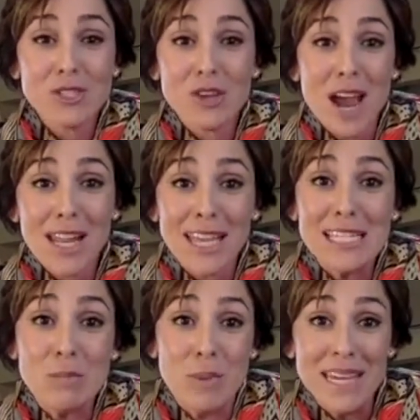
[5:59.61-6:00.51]
trying to like
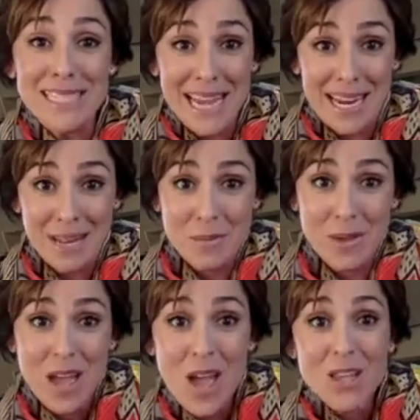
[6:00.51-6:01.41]
speed date him
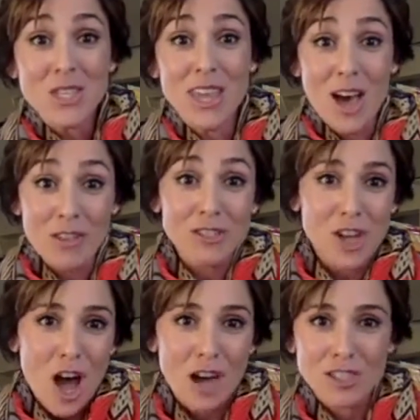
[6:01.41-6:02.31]
to the other
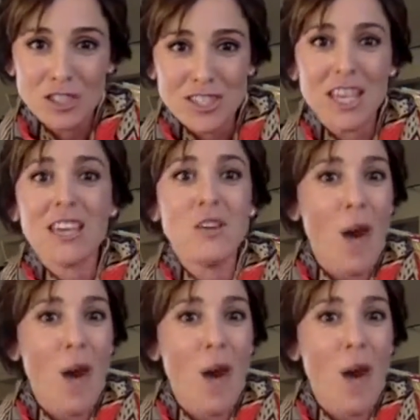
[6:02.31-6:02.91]
dogs. Just like, you